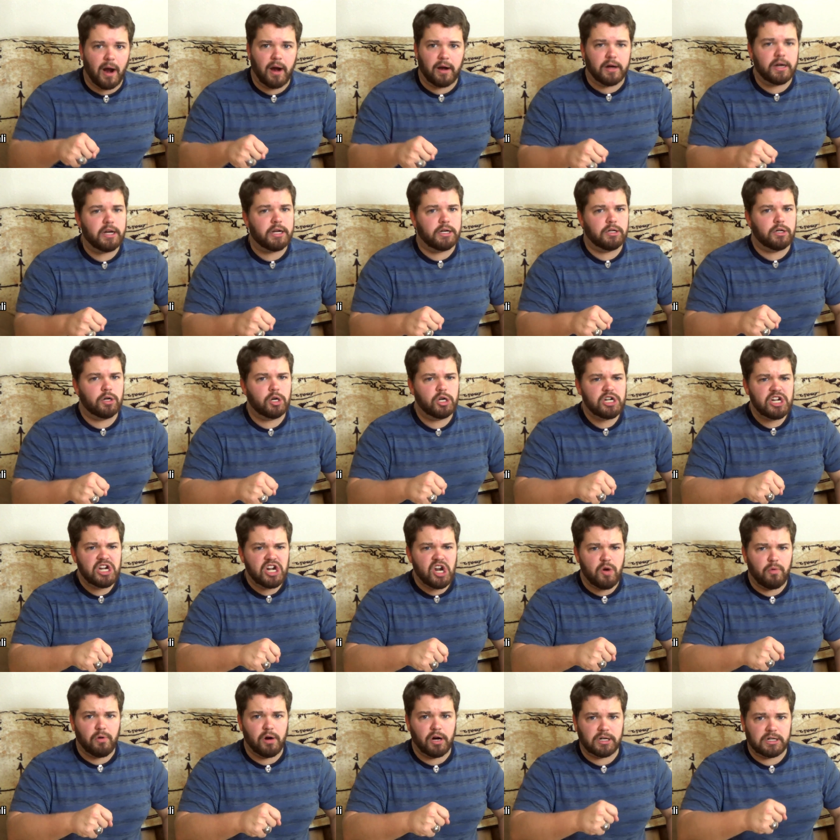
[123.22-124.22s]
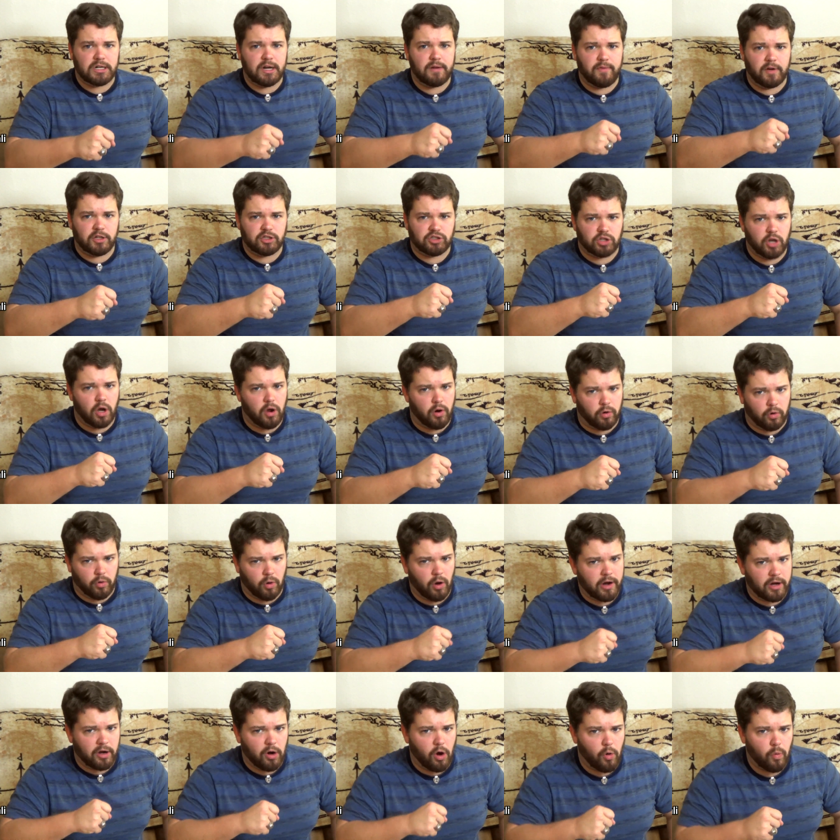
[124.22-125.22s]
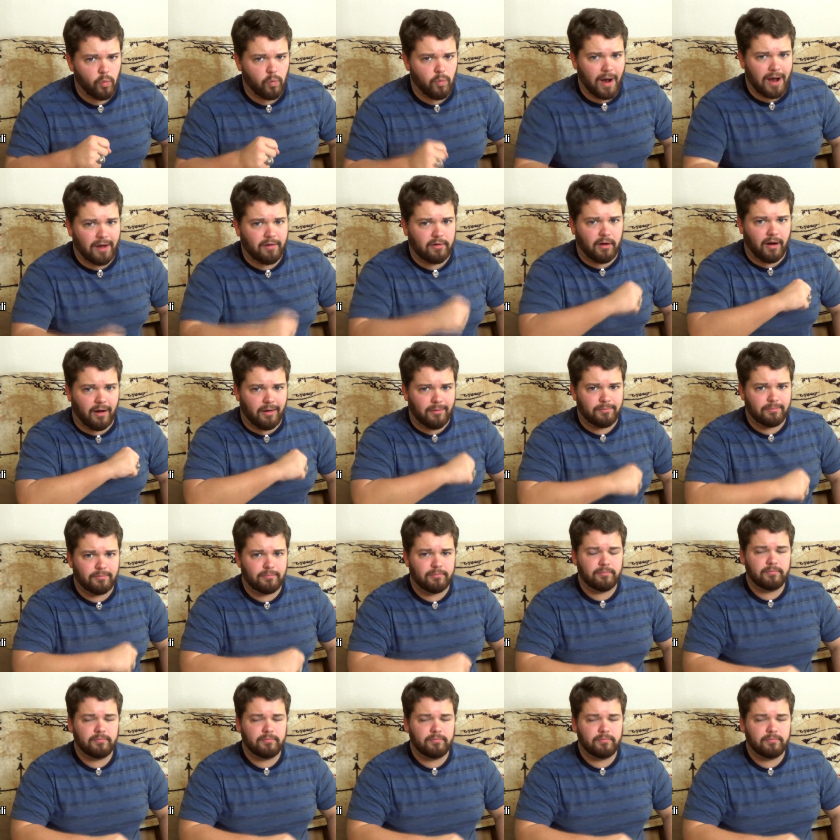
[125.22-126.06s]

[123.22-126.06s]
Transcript: Malin will give us a royal welcome.